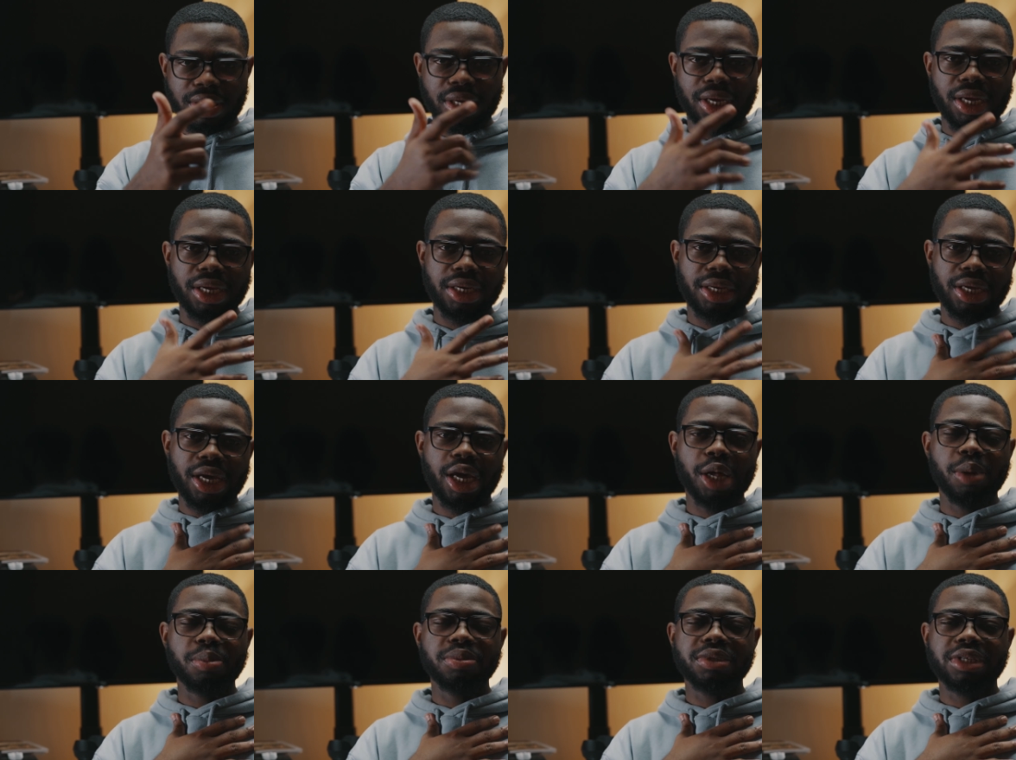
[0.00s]
It
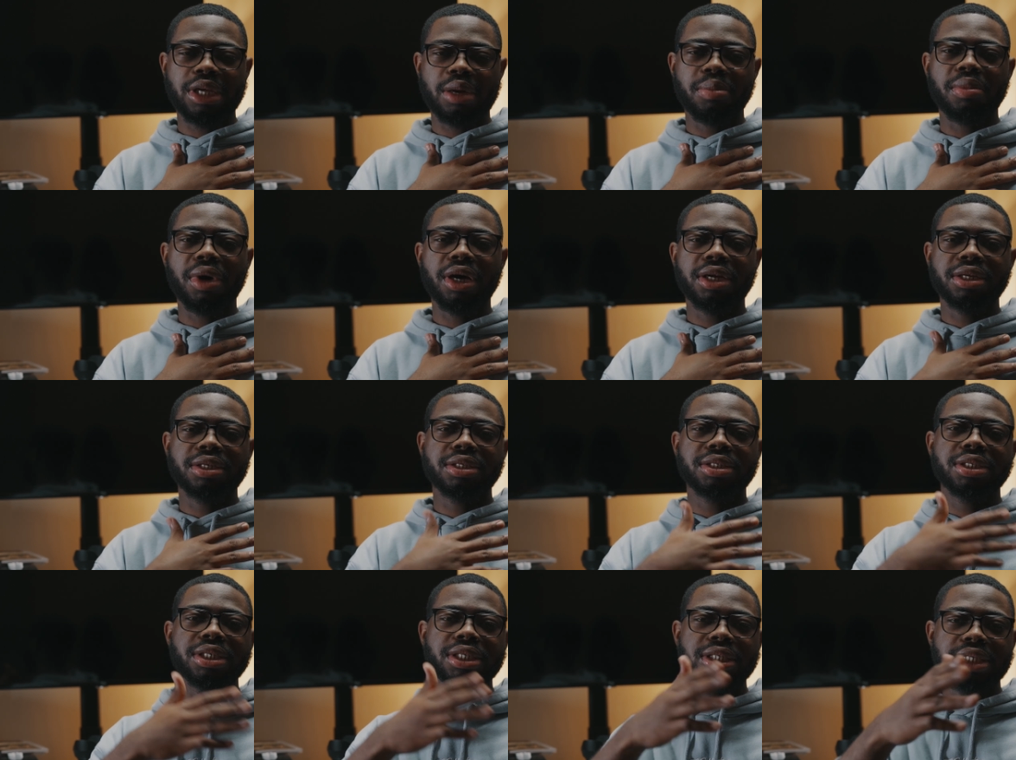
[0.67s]
helps a
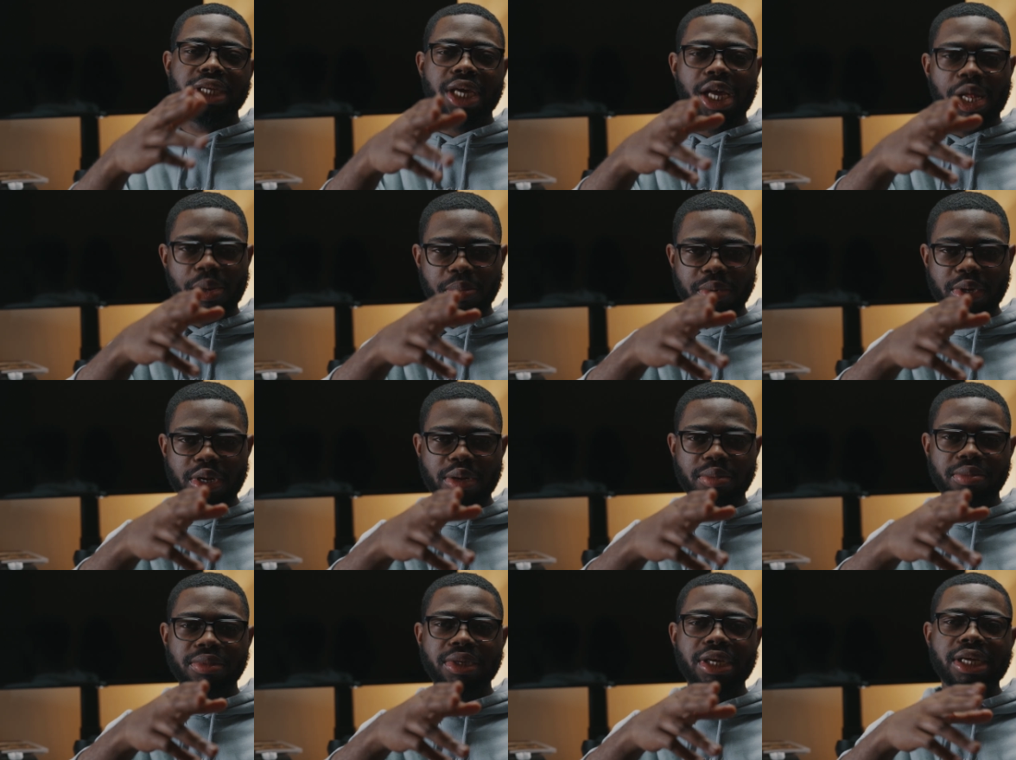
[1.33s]
man. It helped
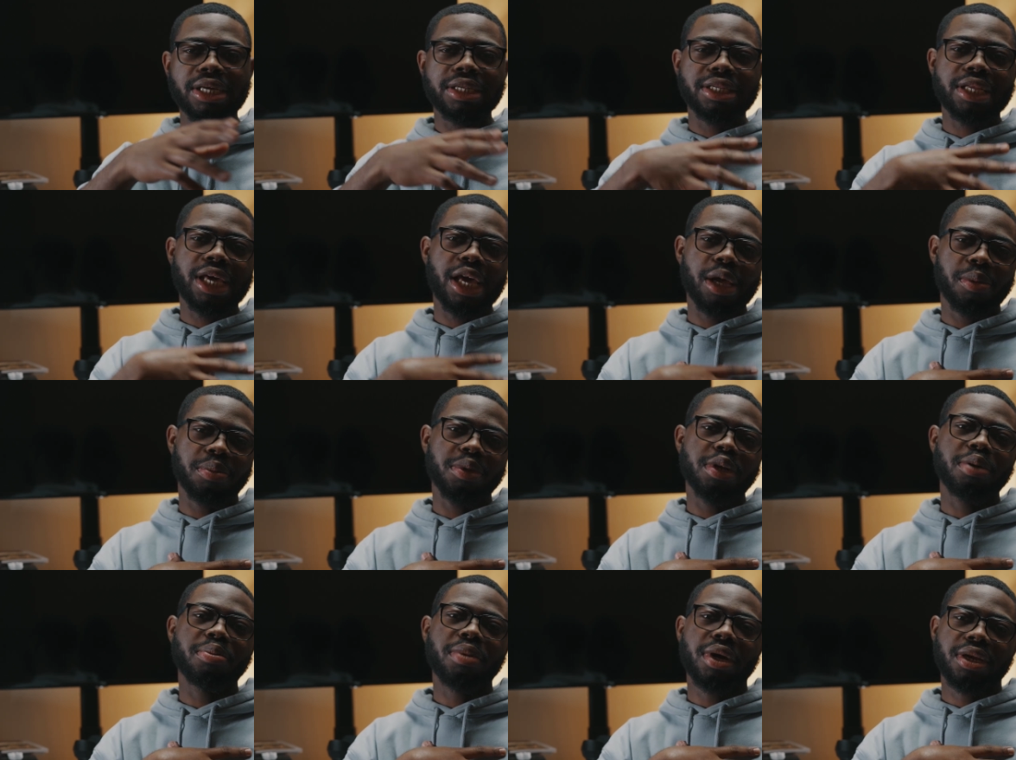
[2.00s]

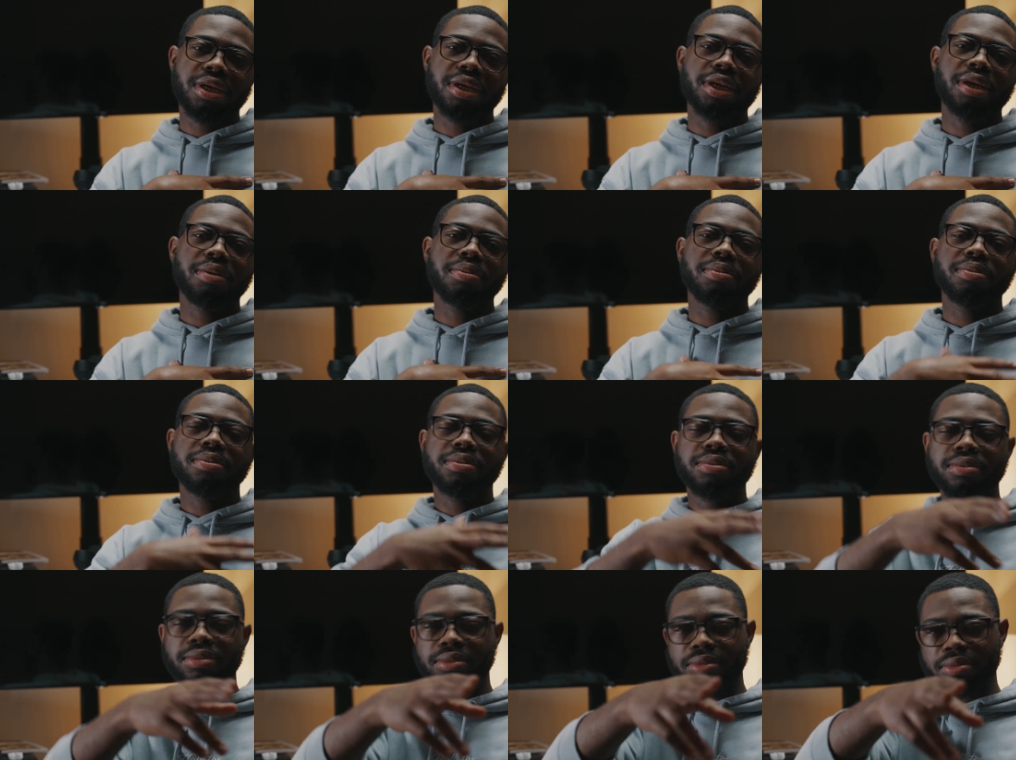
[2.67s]
the man them.
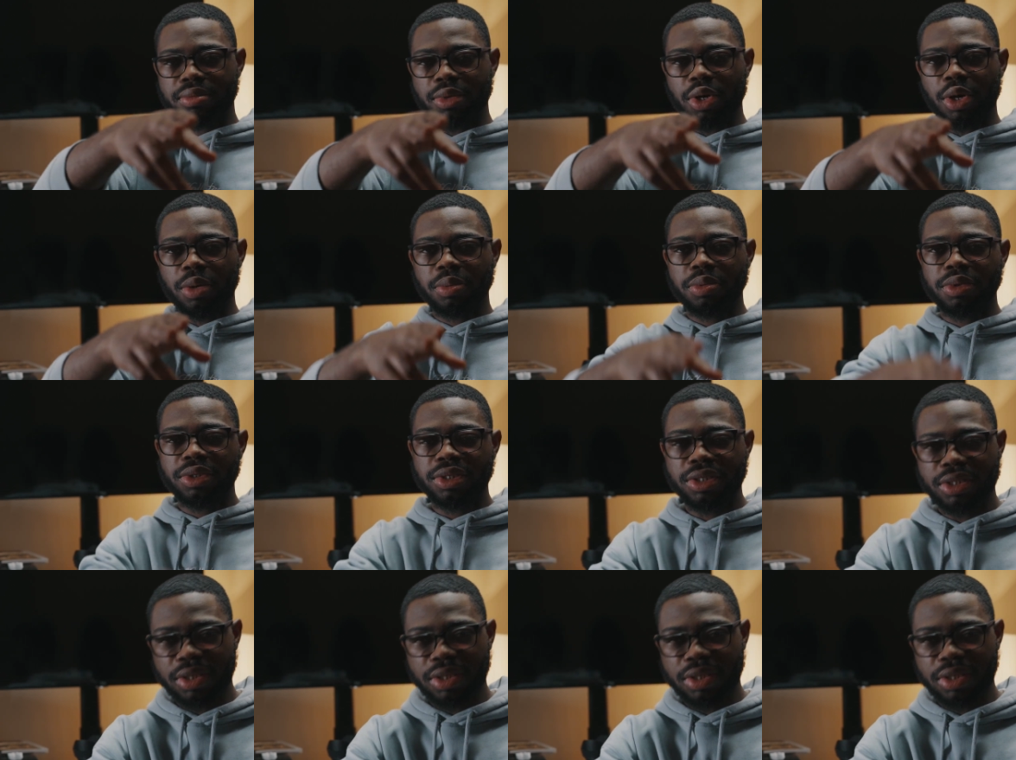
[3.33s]
Big up on.